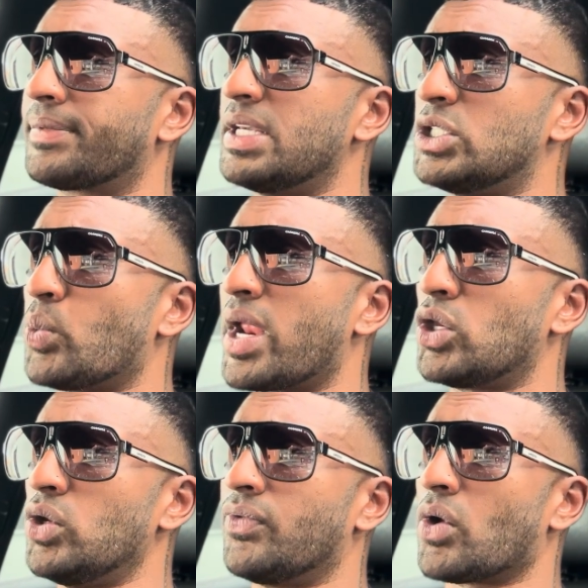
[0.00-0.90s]
is when
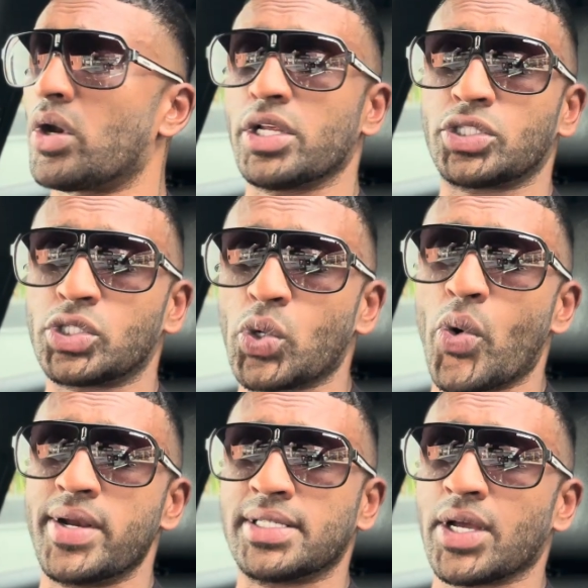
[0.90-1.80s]
you've got a
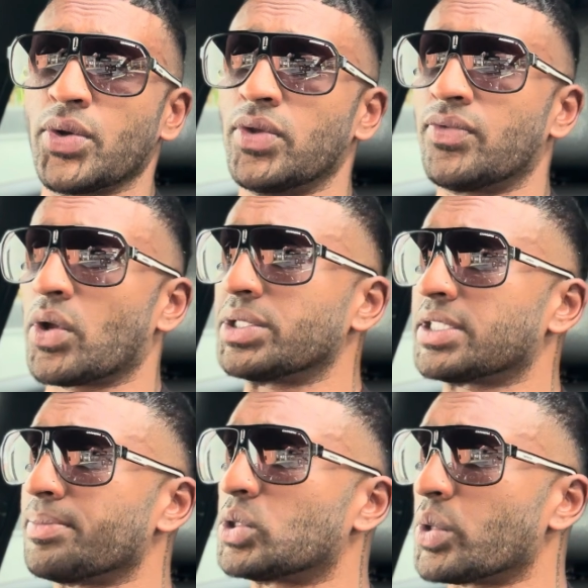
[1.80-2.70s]
story to tell. You've got
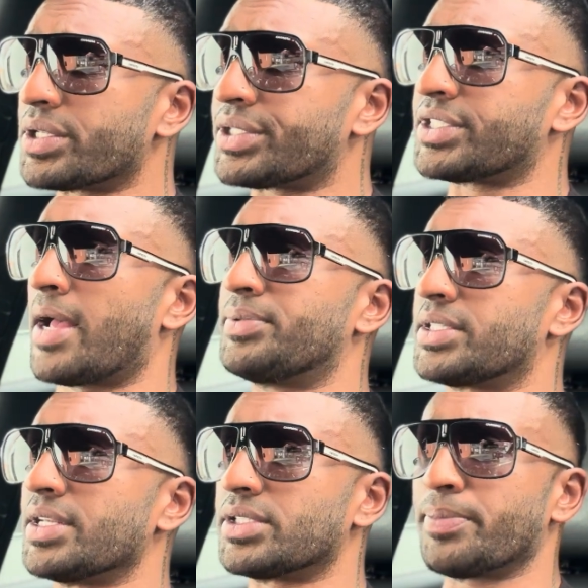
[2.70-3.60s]
some sort of
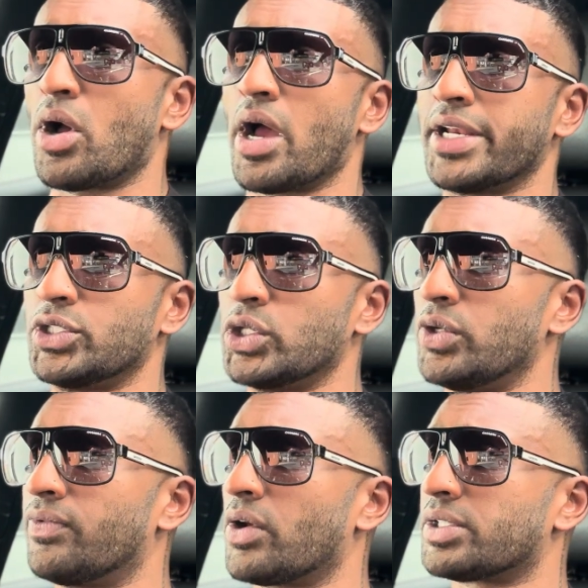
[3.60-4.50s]
substance behind you.
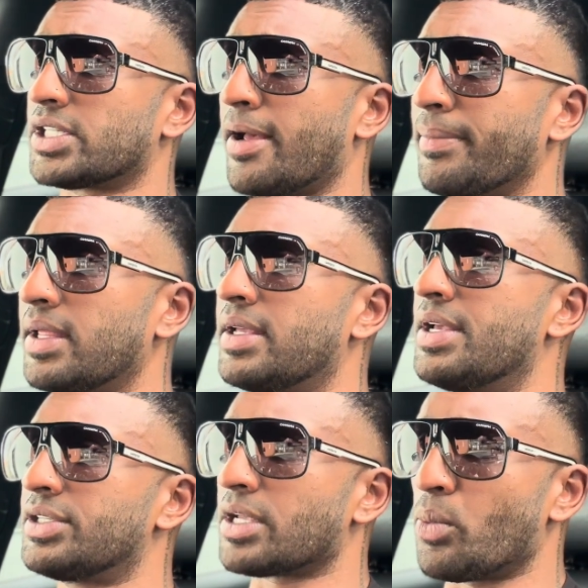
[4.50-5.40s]
You've got some
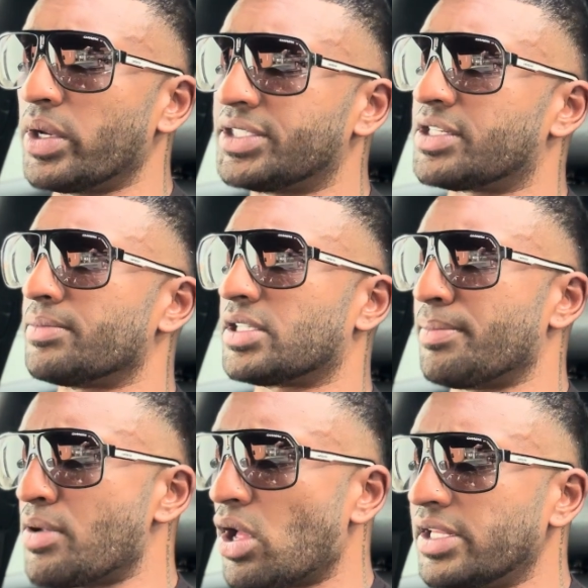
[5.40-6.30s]
wisdom,
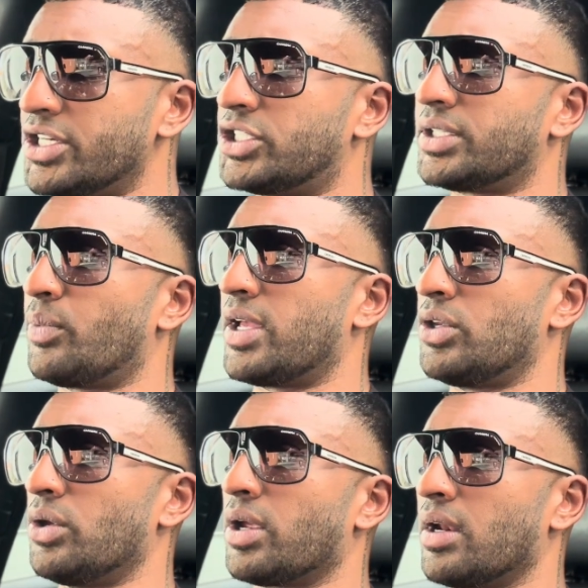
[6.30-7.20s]
some knowledge that
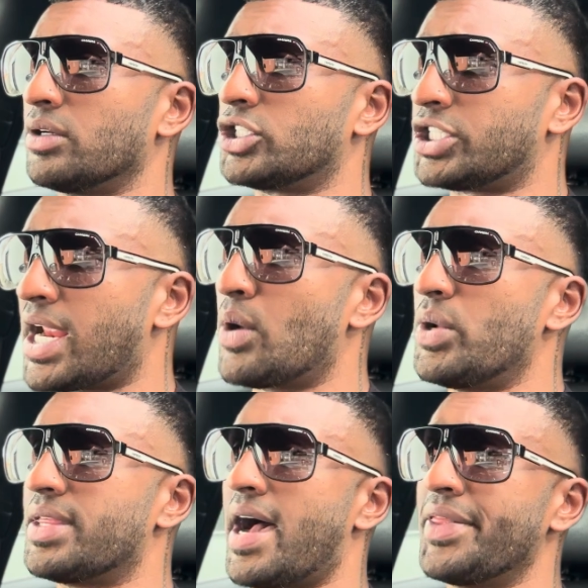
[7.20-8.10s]
you can share
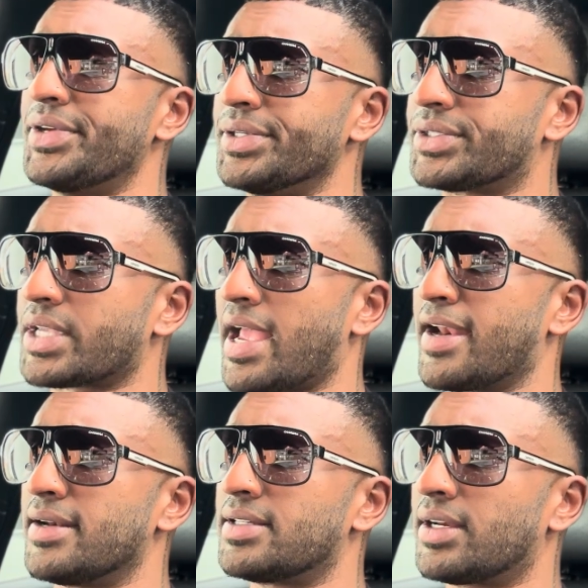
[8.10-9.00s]
with others.
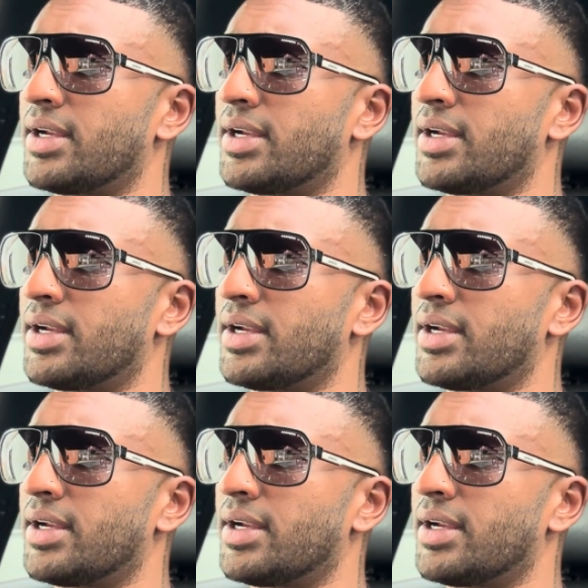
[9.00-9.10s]
And